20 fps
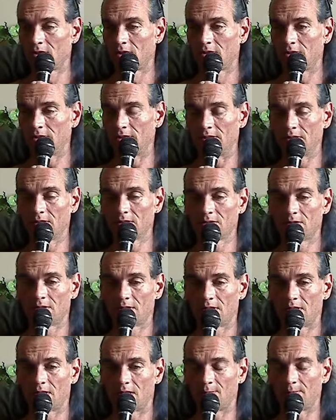you know
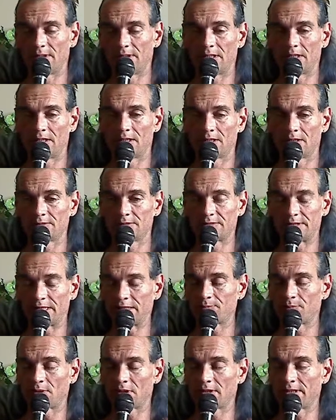I'm gonna
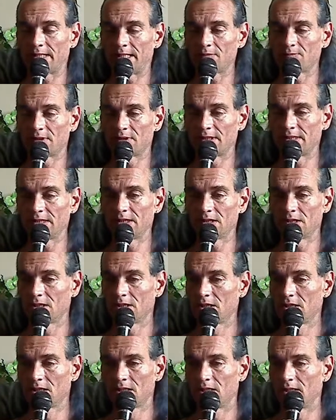take part of that money
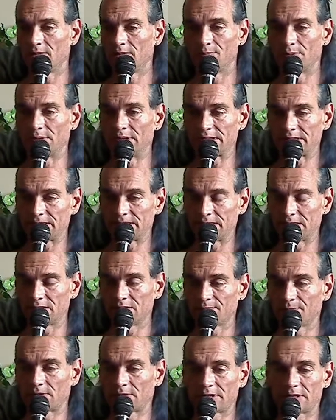and put it to getting a
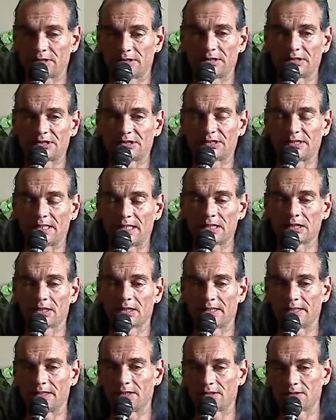fucking dish
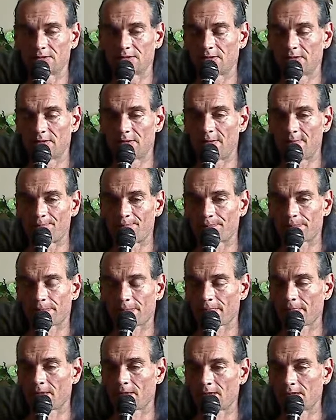satellite.
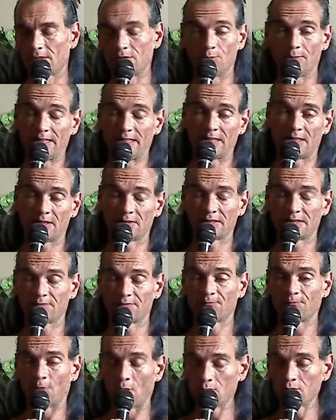You may not get
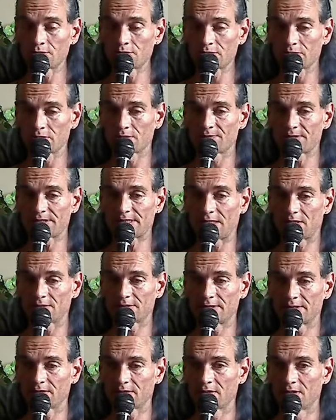phone service out
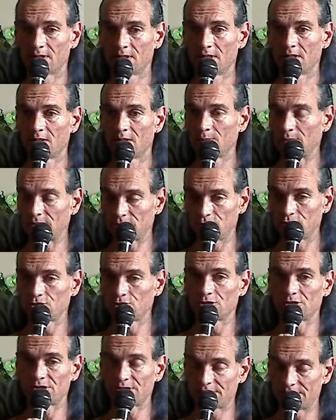there, but you
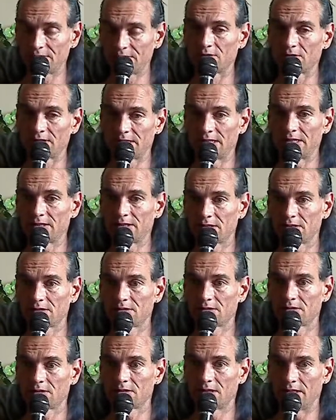should still get
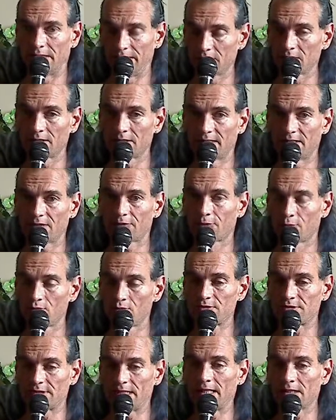internet through
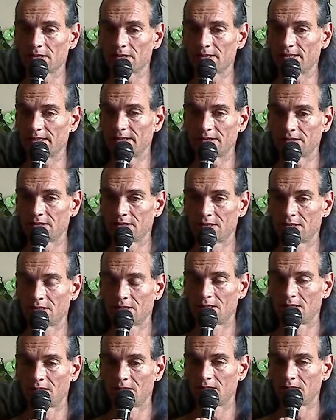satellite
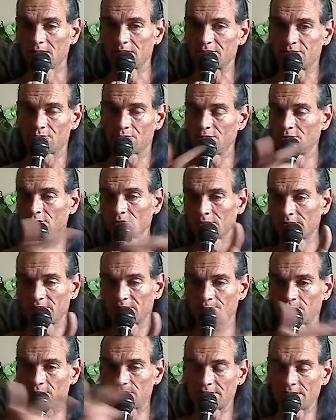because you're looking
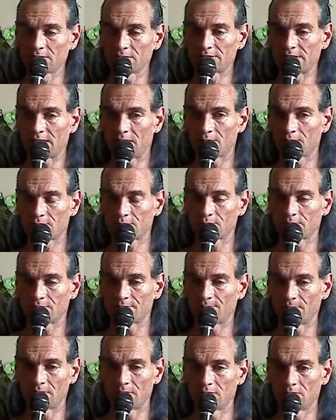for cell towers or the
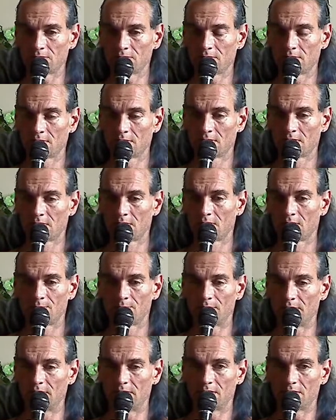phone.
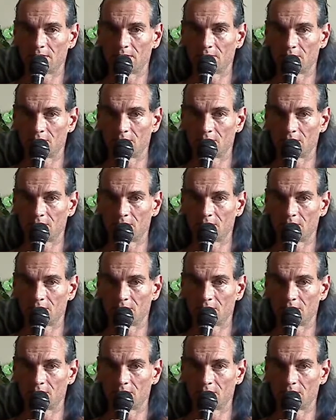But